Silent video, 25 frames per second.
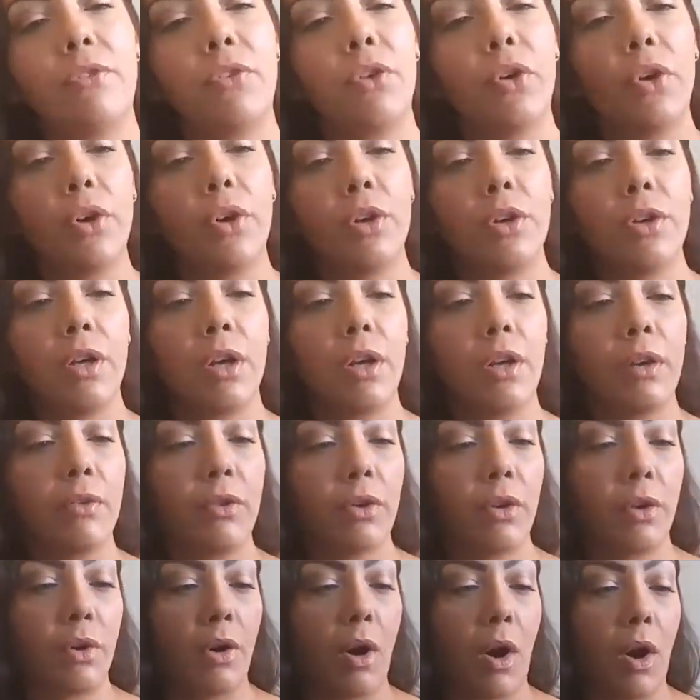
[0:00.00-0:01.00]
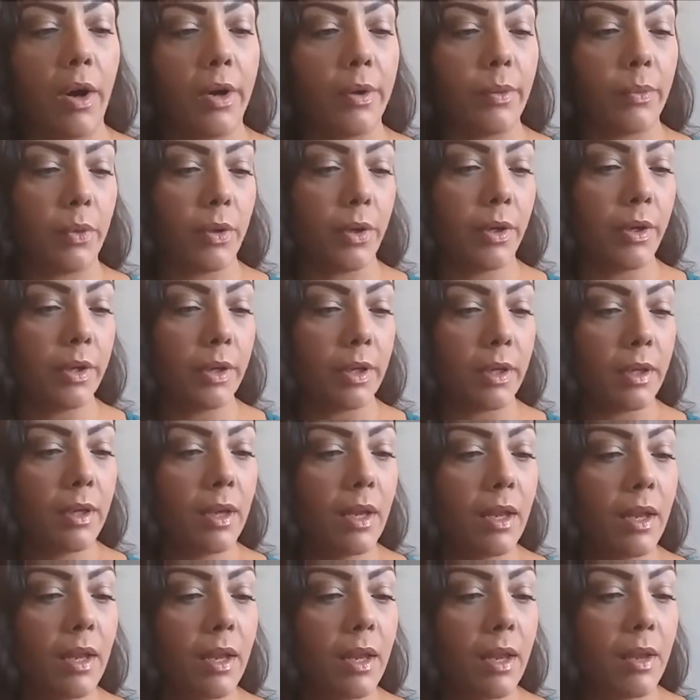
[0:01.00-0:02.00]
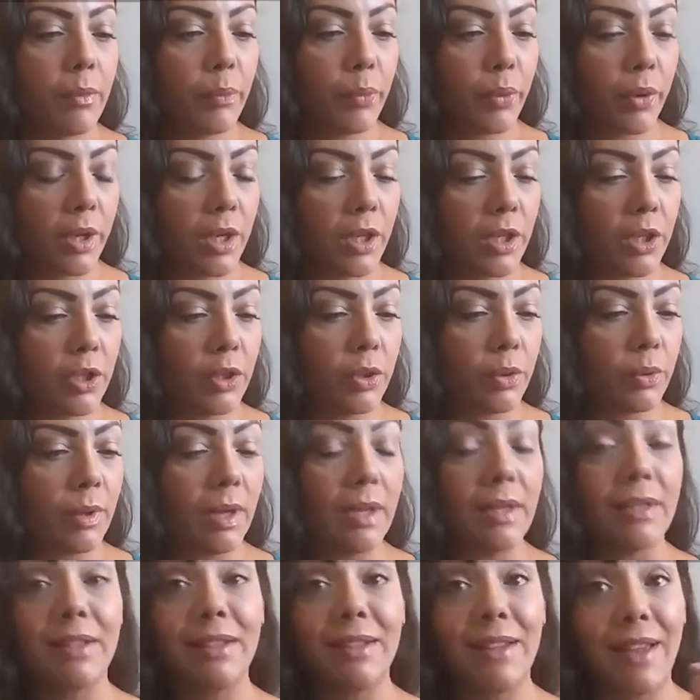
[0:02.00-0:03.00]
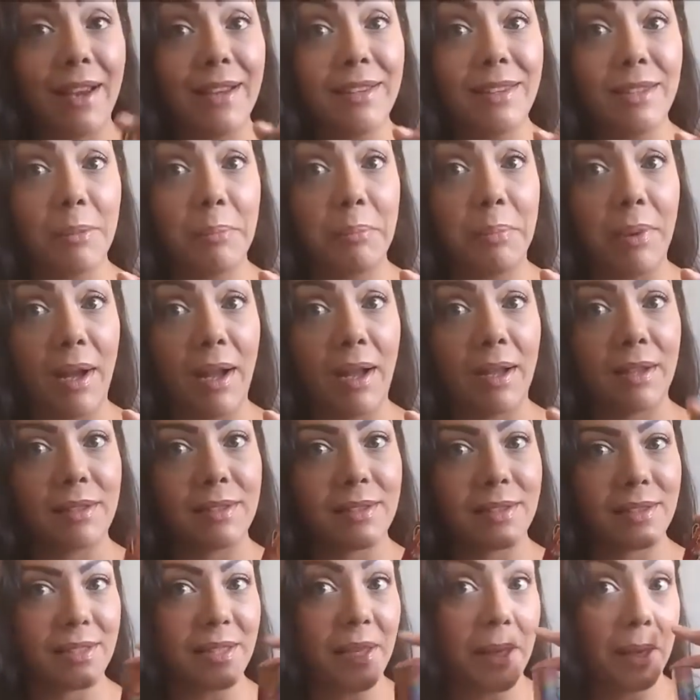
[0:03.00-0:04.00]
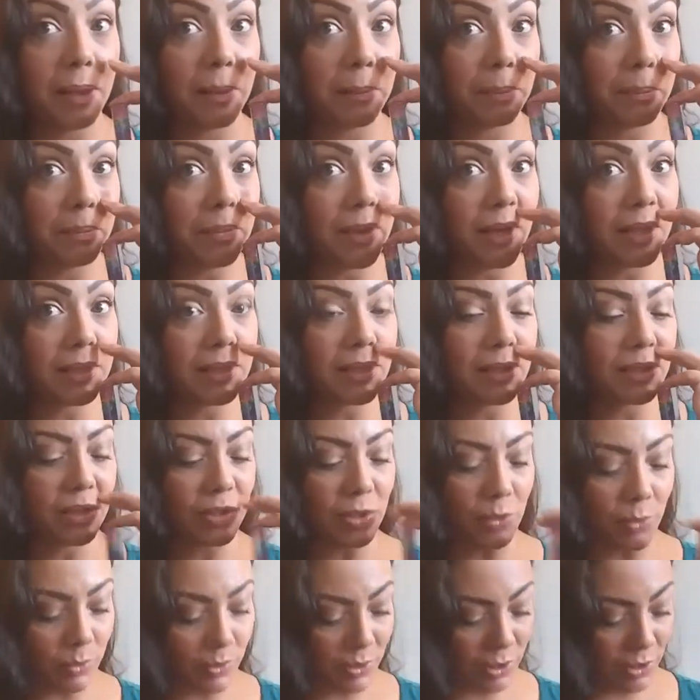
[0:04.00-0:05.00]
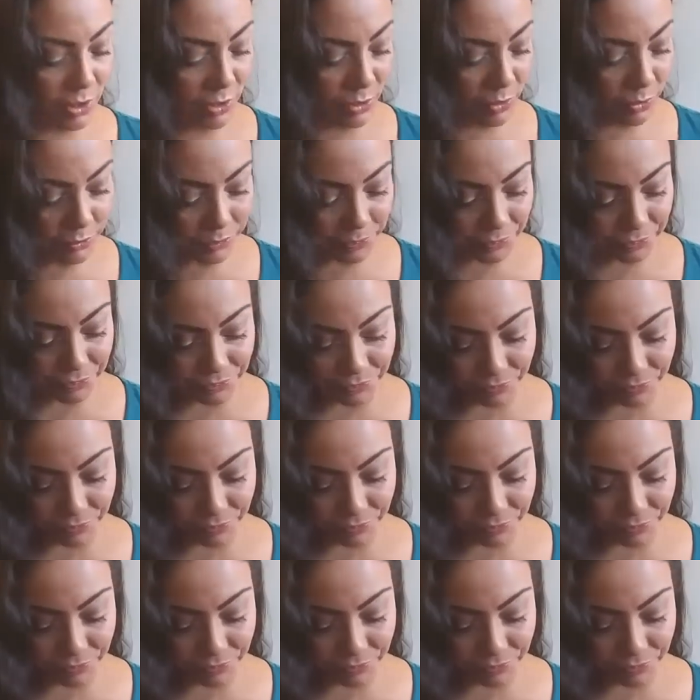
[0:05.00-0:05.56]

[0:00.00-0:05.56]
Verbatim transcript: I've heard of her artwork. Pretty cute. I like the box box is so cute.